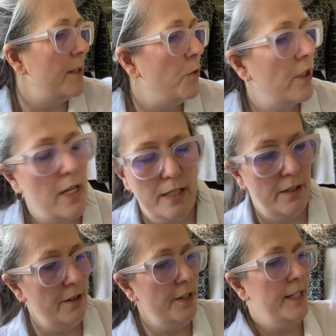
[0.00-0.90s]
some more
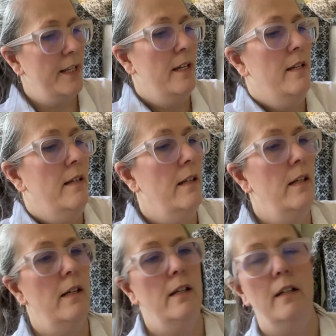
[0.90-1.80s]
colors.
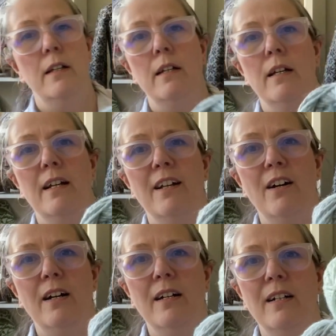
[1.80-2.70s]

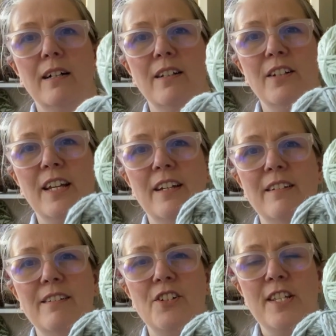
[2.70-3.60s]
Oh, look at
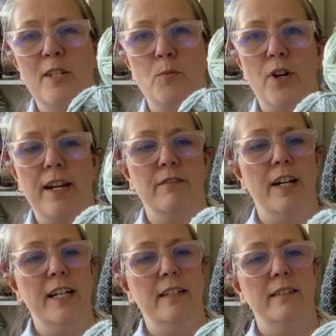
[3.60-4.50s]
just spring,
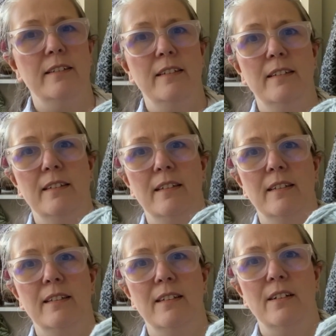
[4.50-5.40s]
right?
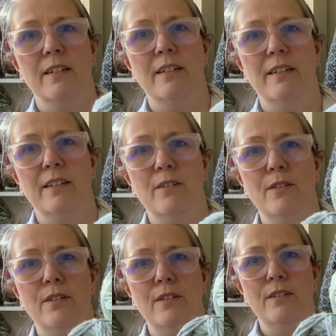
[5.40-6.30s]

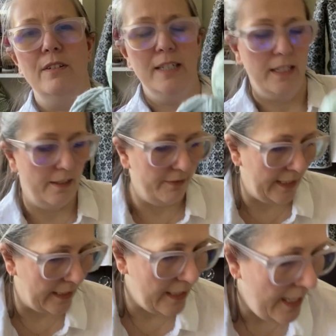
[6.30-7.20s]
Ooh,
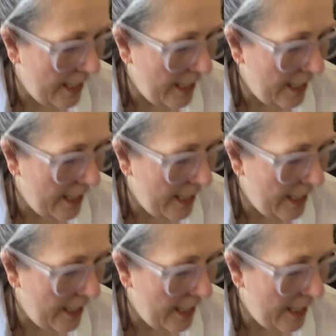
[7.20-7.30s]
lovely.